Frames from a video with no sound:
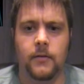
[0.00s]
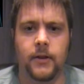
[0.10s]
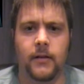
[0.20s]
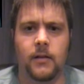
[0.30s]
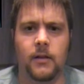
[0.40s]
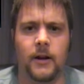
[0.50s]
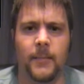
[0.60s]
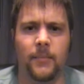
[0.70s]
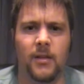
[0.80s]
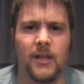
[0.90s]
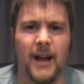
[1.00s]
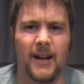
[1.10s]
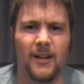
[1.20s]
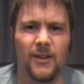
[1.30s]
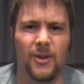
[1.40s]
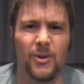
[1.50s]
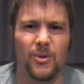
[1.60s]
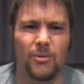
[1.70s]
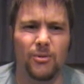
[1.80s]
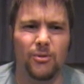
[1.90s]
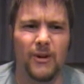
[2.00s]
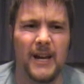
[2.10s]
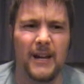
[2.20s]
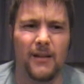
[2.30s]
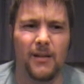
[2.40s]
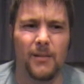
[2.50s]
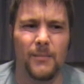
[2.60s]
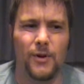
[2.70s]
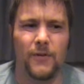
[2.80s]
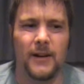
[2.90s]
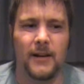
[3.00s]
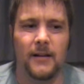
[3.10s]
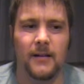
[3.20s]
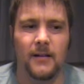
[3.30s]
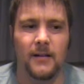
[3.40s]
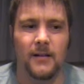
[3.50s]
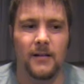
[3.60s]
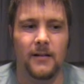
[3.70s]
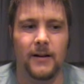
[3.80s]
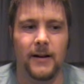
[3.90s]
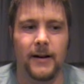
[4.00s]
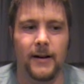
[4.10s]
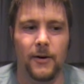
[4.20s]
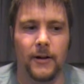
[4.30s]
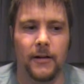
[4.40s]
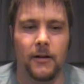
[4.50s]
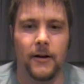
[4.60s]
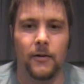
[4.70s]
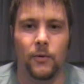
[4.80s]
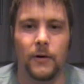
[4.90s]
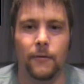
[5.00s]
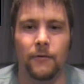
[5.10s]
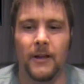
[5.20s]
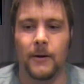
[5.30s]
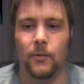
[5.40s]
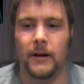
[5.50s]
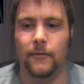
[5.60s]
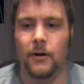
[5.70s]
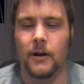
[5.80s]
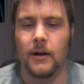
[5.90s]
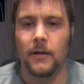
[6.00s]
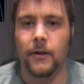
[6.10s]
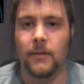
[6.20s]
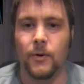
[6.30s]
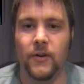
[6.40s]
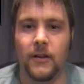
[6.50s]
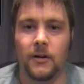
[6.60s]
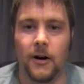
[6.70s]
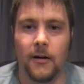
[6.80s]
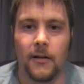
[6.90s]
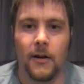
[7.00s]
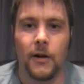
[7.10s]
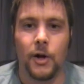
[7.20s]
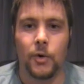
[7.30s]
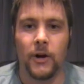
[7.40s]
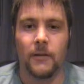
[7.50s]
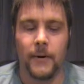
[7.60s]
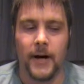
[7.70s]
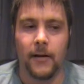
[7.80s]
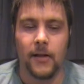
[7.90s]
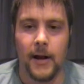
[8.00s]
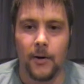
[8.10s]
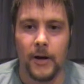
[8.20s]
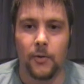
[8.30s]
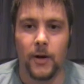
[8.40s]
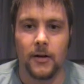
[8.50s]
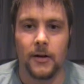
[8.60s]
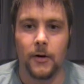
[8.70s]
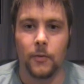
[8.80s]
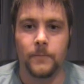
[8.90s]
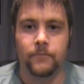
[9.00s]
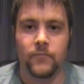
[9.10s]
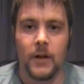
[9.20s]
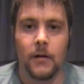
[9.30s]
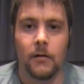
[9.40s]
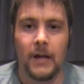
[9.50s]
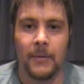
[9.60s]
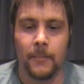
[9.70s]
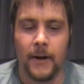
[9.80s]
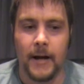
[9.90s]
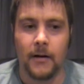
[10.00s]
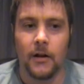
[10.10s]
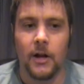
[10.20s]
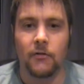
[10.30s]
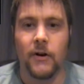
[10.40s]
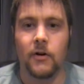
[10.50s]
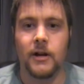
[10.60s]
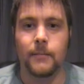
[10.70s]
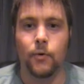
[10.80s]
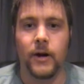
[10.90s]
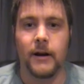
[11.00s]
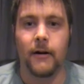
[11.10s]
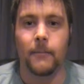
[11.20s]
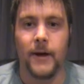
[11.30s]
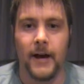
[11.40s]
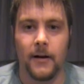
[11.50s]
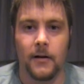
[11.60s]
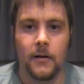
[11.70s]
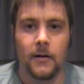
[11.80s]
second to latest movie, I know, it's not a real phrase, but whatever. This movie stars Chris Pine, Zachary Quinto, Simon Pegg, Leonard Nimoy, and Eric Bana.